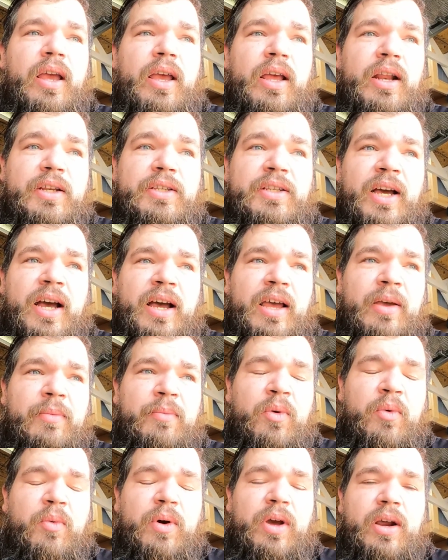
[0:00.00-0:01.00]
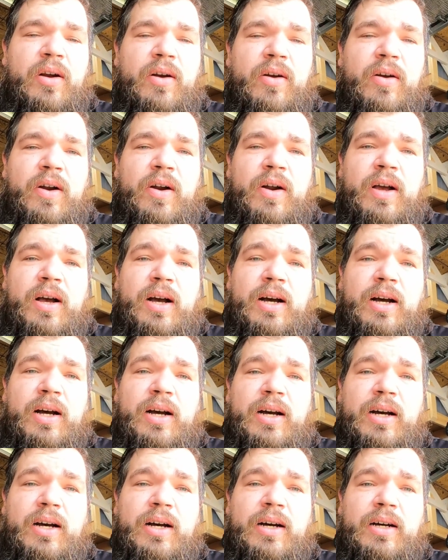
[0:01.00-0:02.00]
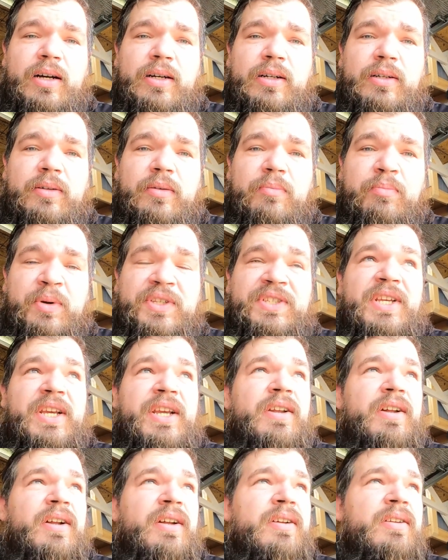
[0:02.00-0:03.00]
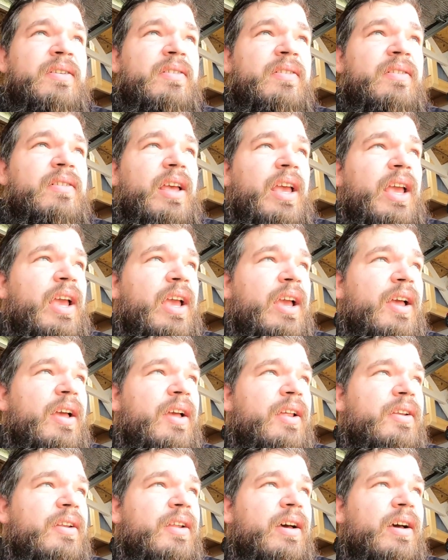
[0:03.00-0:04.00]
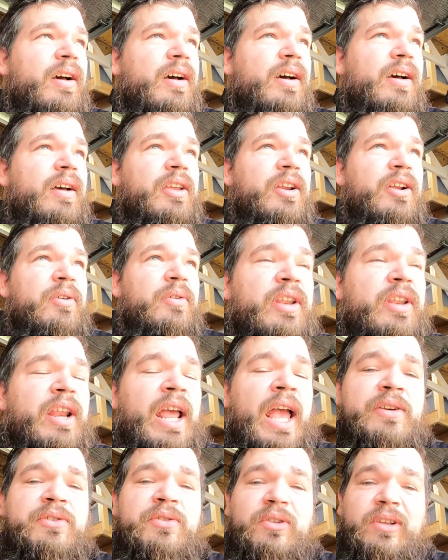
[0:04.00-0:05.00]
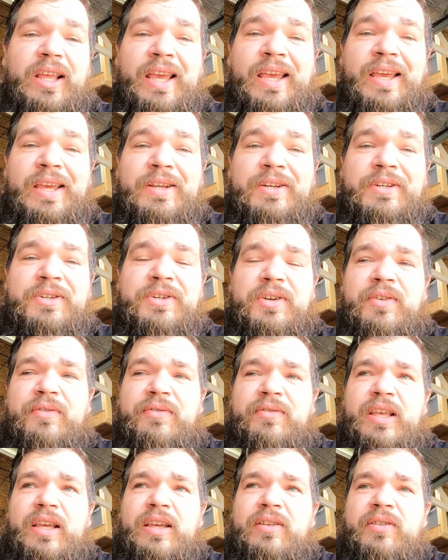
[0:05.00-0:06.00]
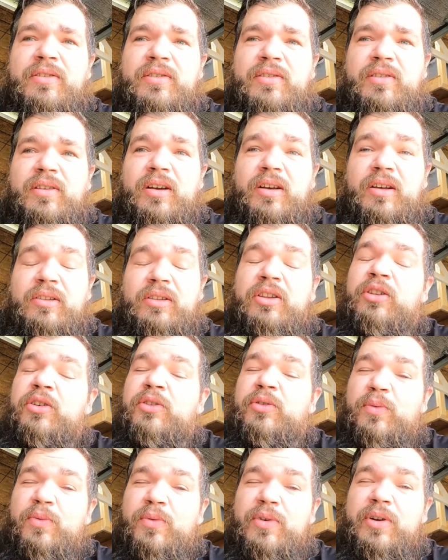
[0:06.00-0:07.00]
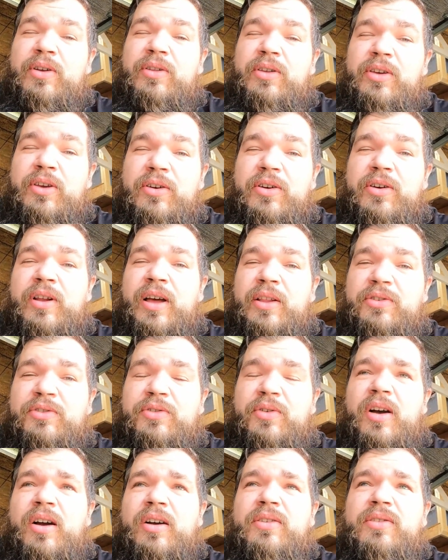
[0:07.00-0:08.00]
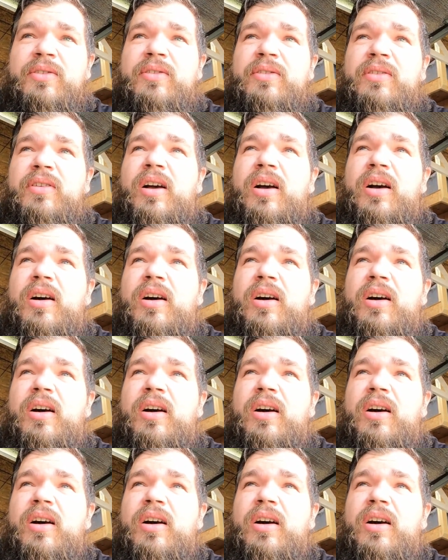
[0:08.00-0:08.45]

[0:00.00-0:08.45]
in a time where patina and you the natural age of things looks really good on trucks.